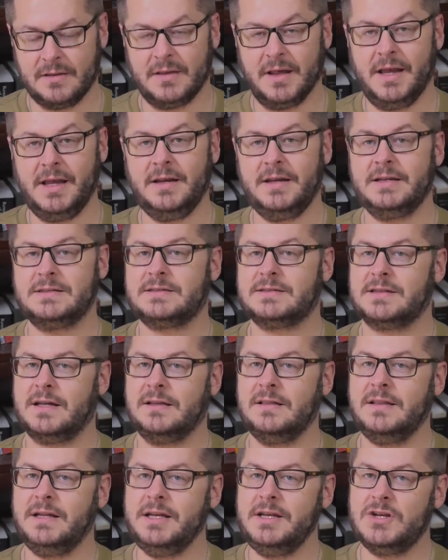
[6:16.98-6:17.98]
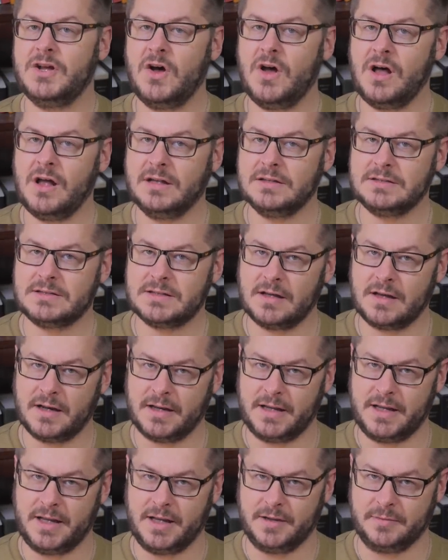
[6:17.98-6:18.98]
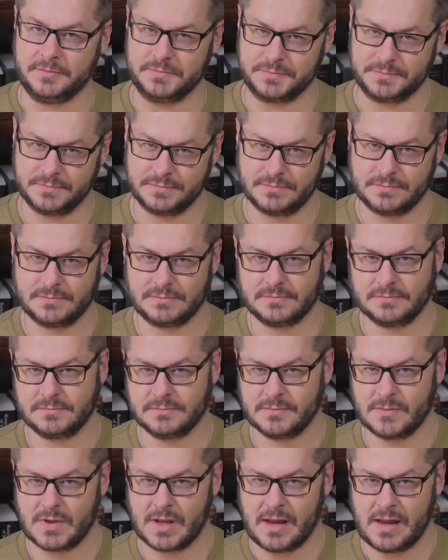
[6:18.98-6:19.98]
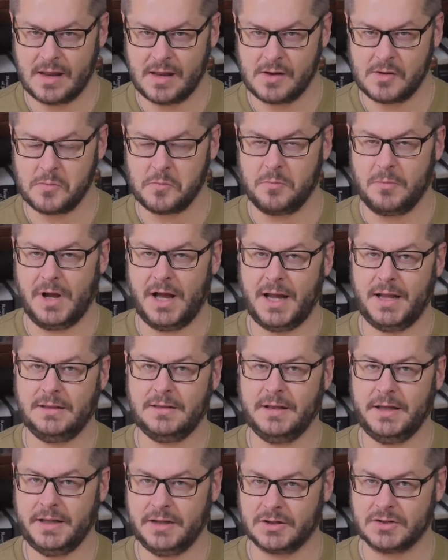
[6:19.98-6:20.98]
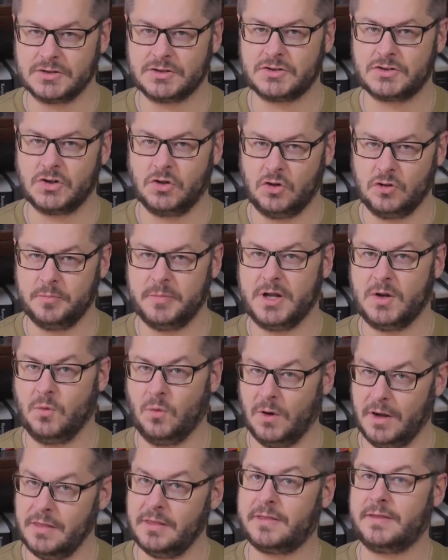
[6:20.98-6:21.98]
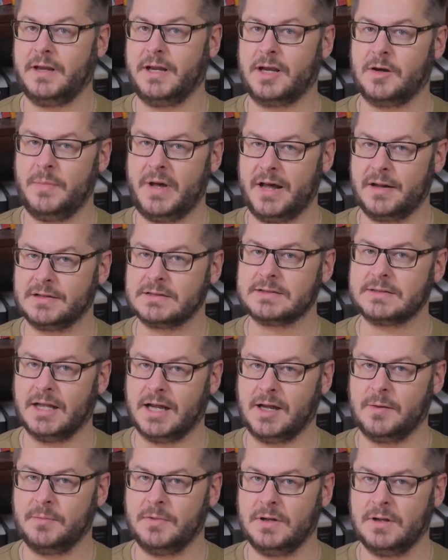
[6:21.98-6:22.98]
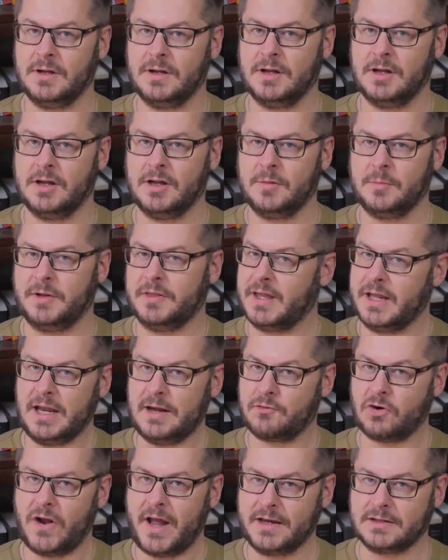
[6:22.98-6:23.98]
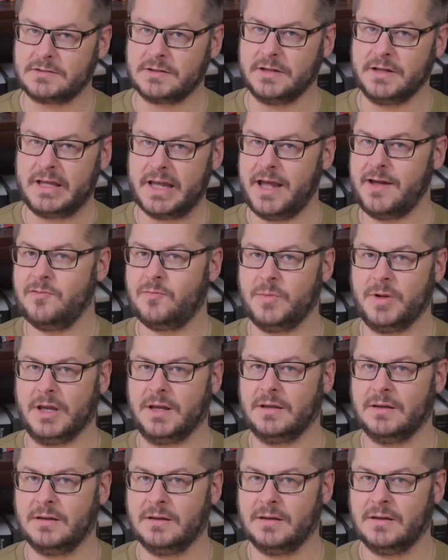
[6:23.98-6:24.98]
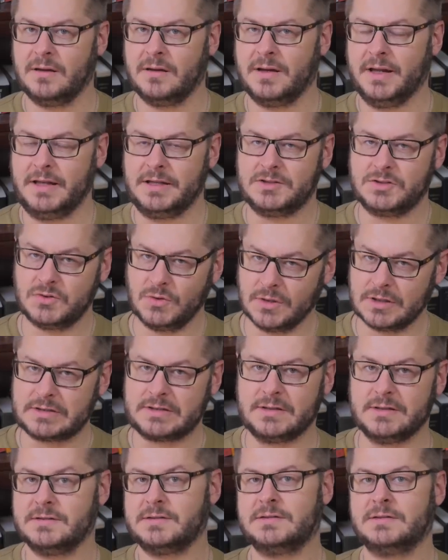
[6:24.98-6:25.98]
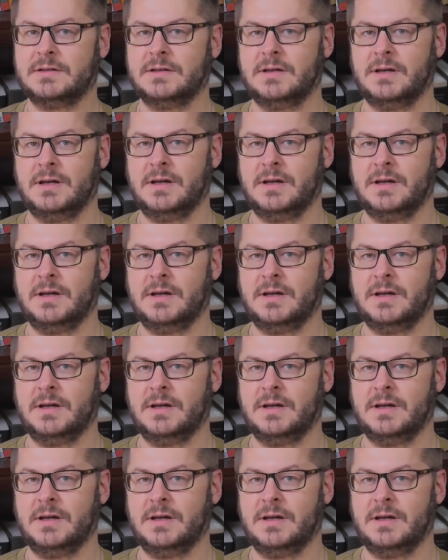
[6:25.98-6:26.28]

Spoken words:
Then it suddenly dawns on him. My leaders told me one thing about Islam, but they never actually gave me any sources.